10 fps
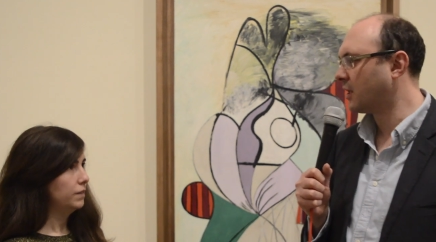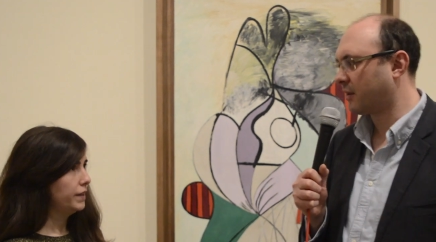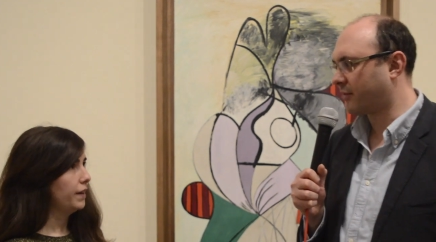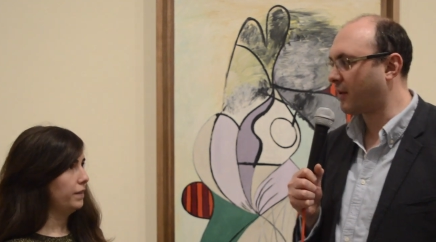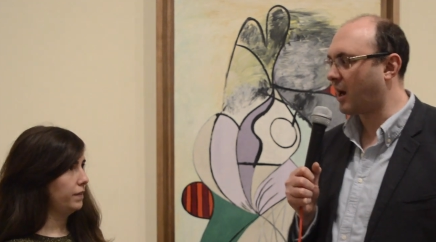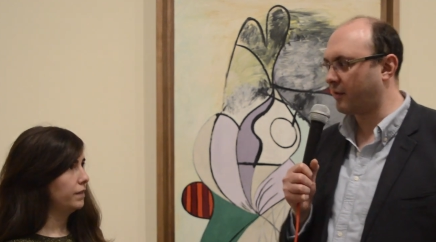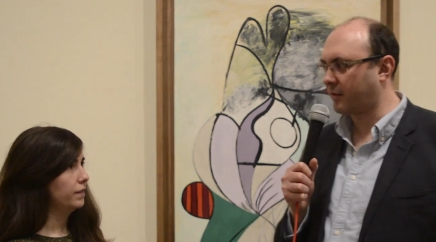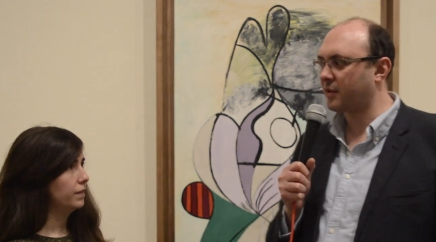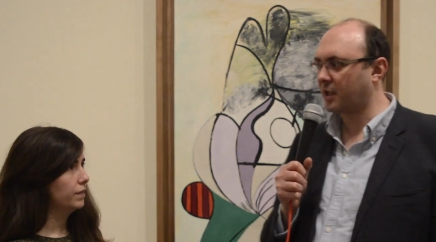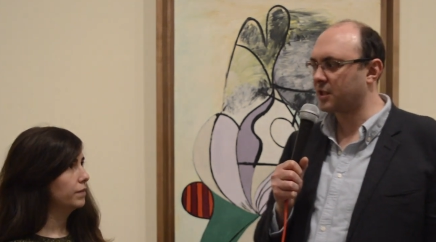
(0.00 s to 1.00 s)
Speaker 1: throughout
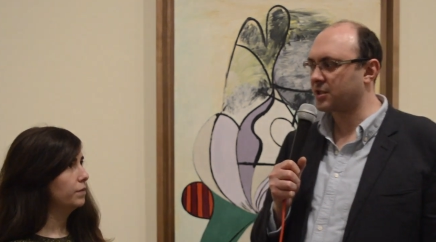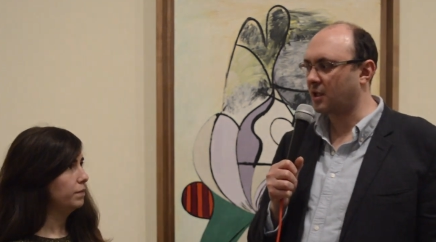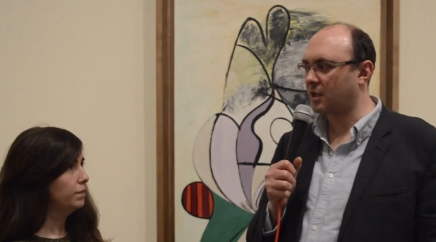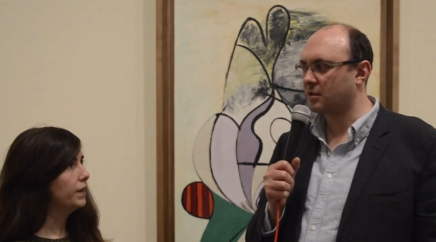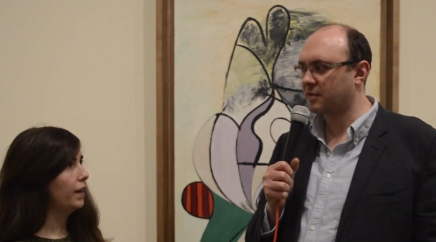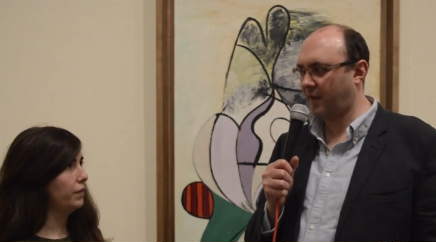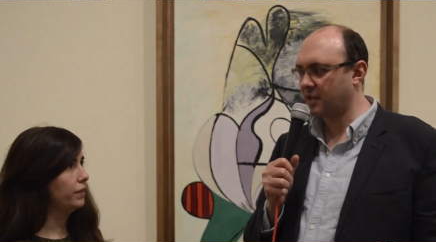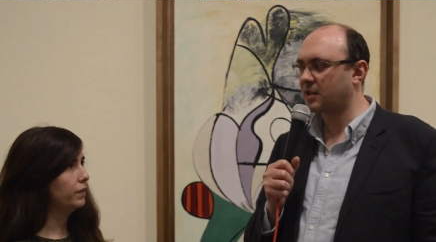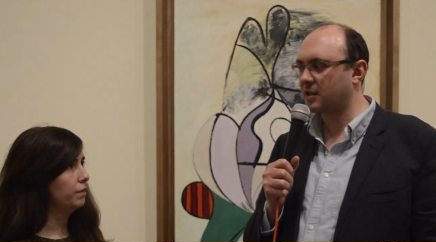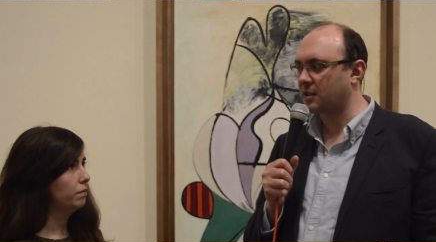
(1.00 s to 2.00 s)
the thing, isn't there? It's
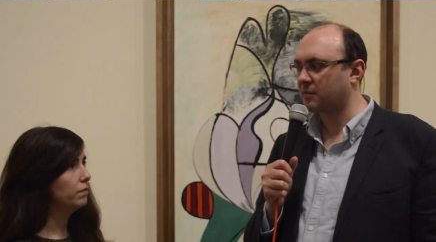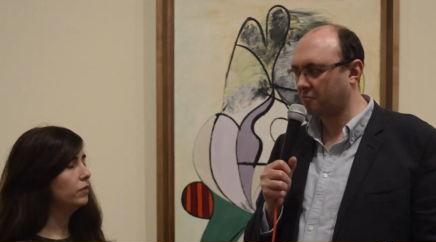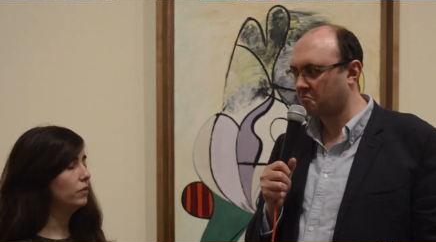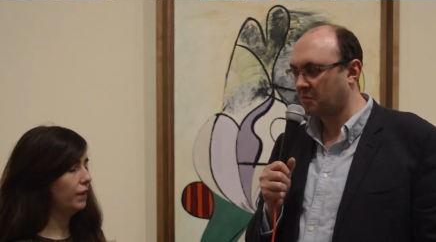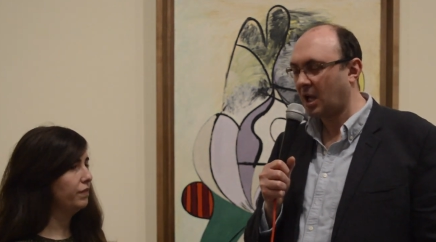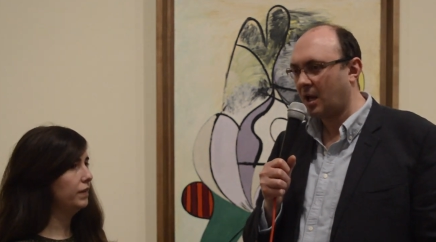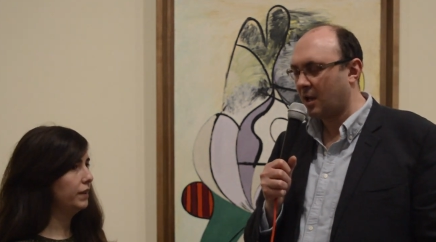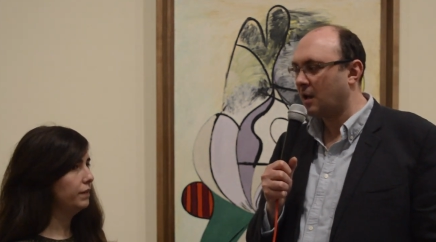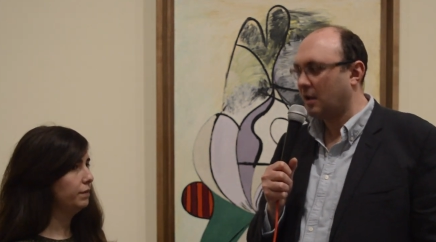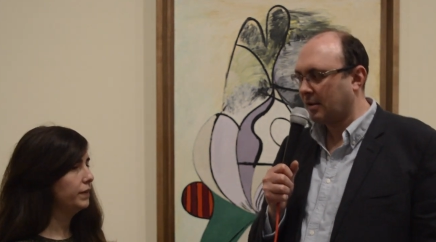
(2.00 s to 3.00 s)
fascinating.
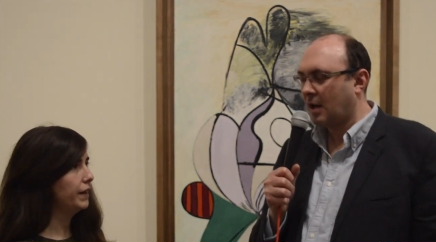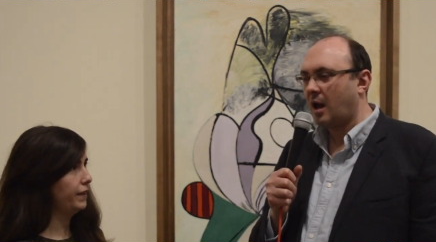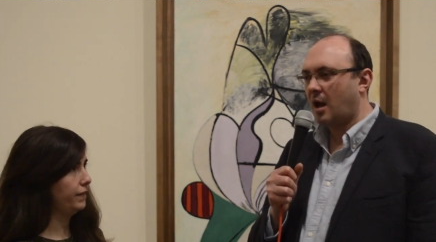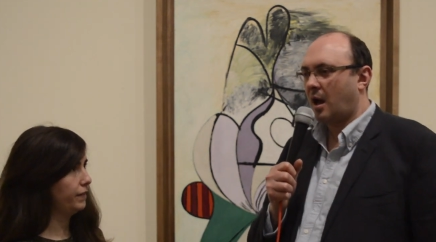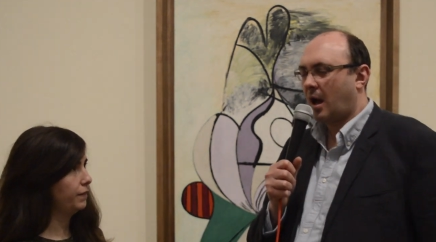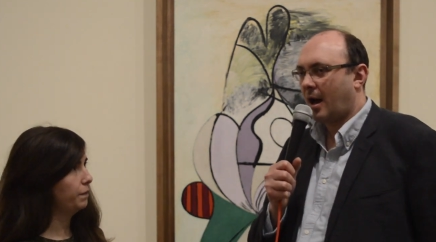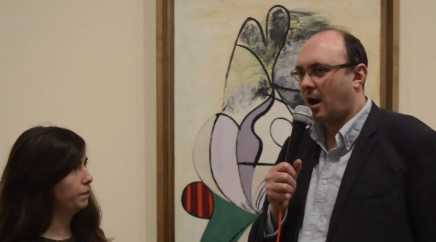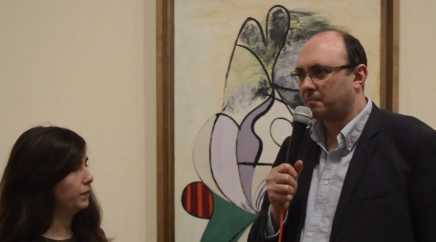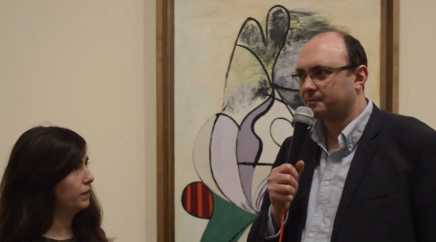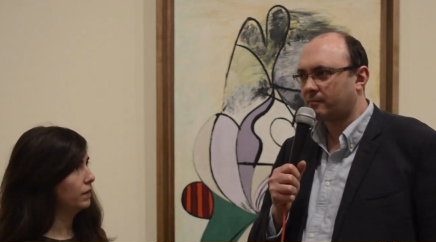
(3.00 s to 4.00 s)

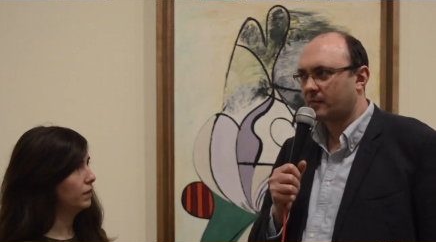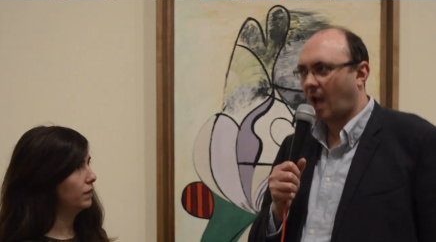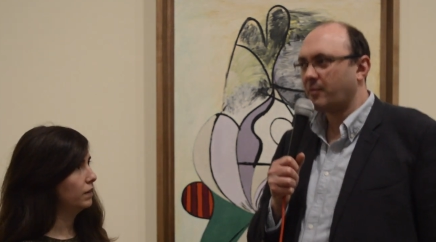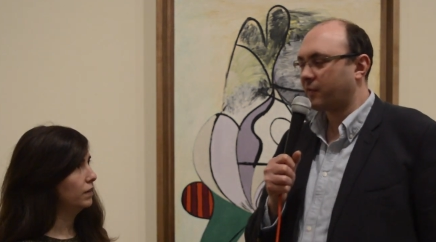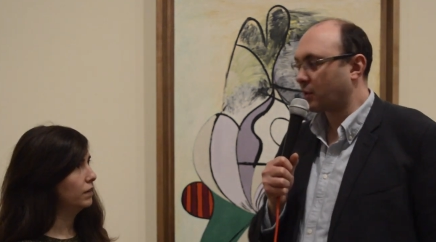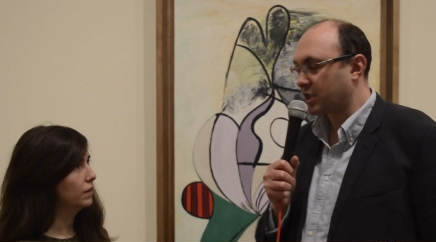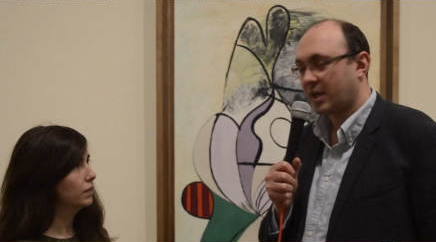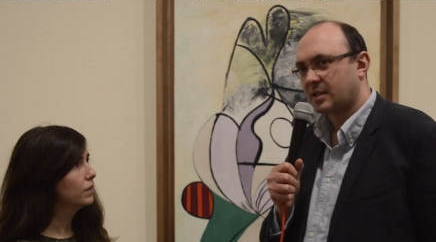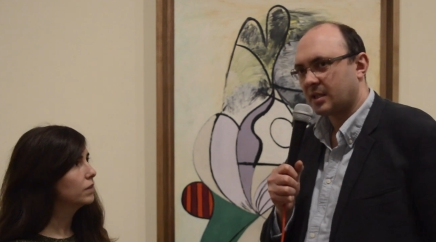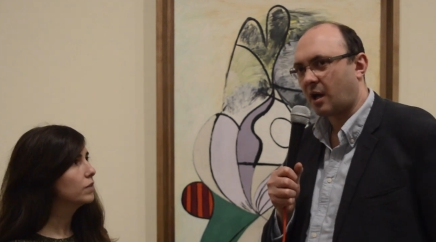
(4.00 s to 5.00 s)
Um, and moving on to the
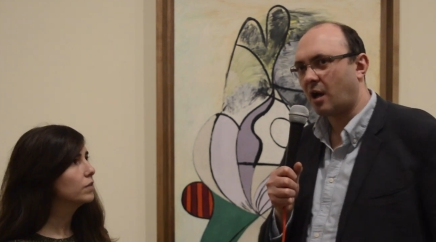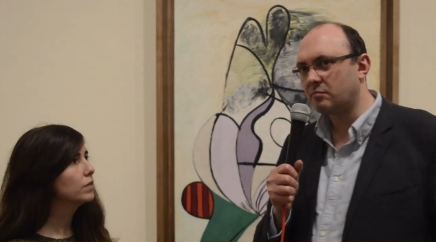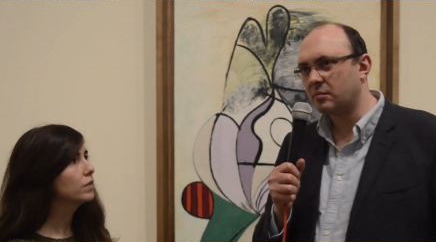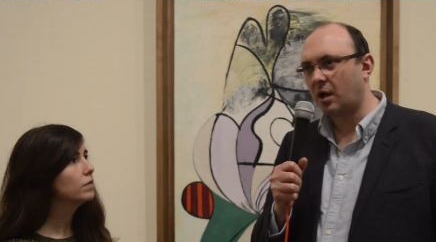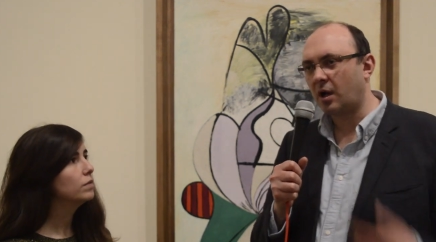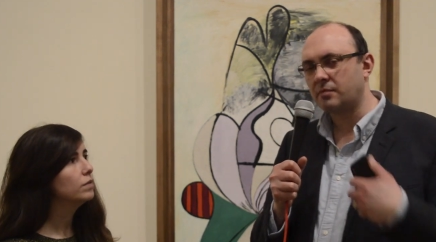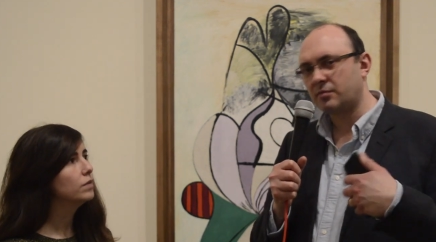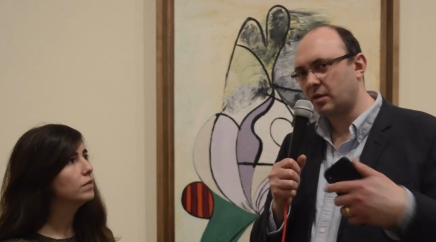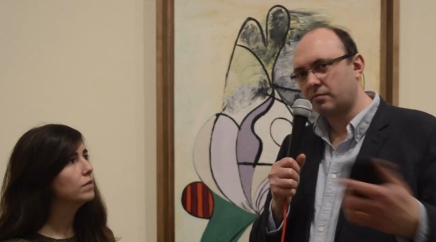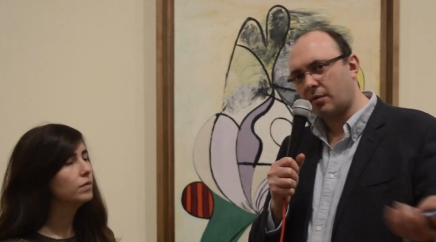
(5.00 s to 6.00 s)
next thing, I'm,
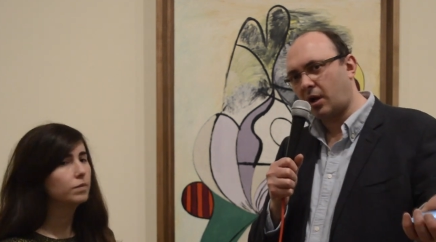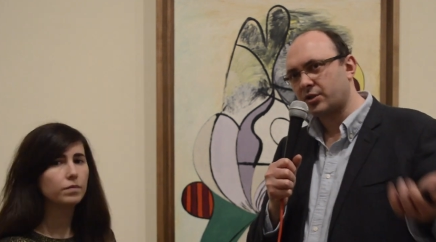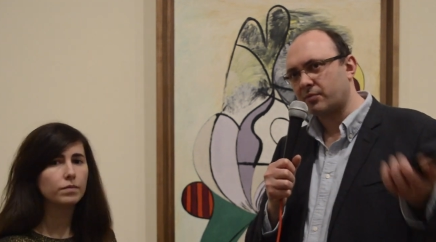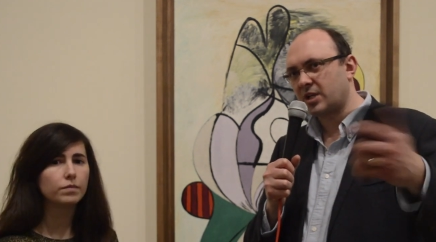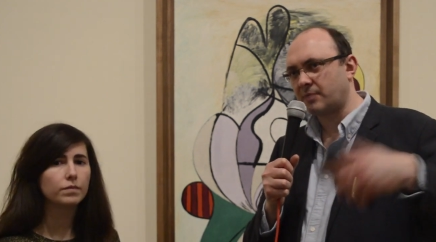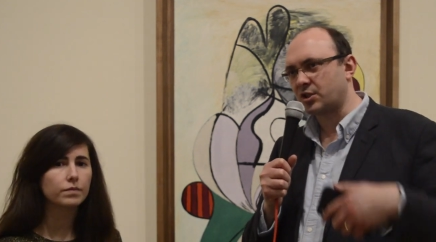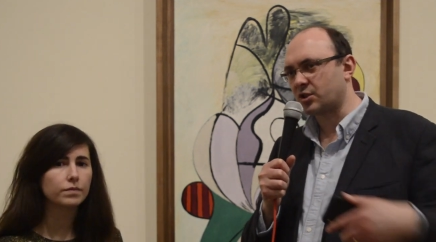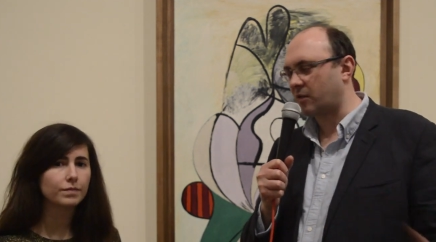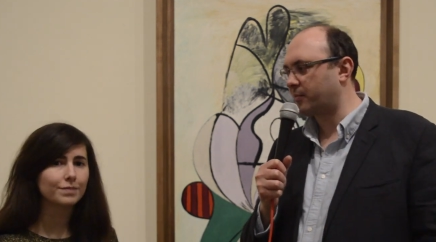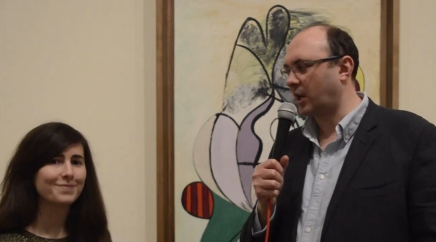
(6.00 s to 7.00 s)
I'm Art Top 10's a
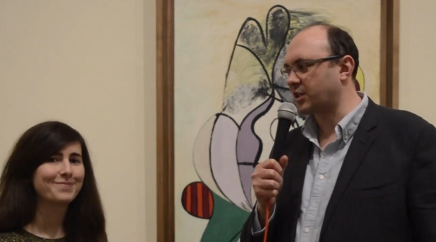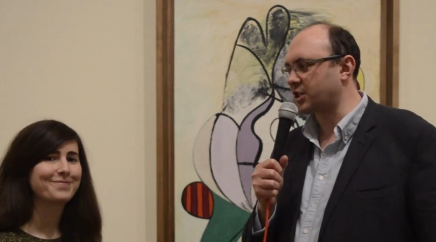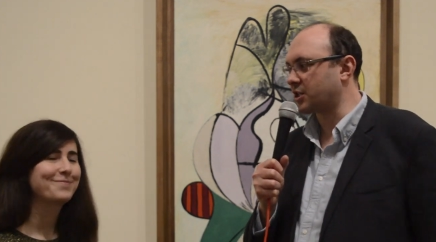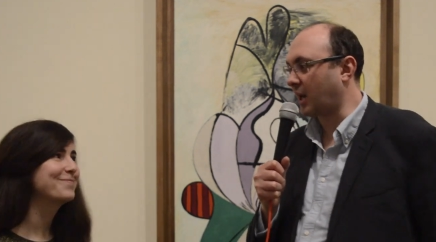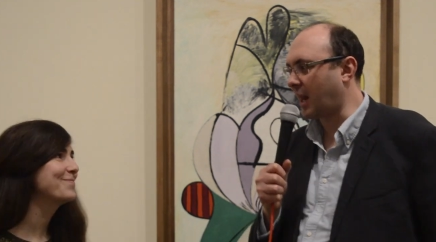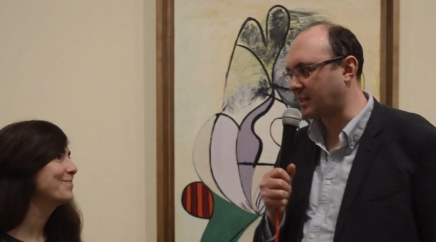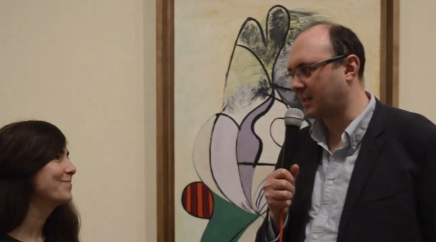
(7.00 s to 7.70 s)
sort of practitioner-led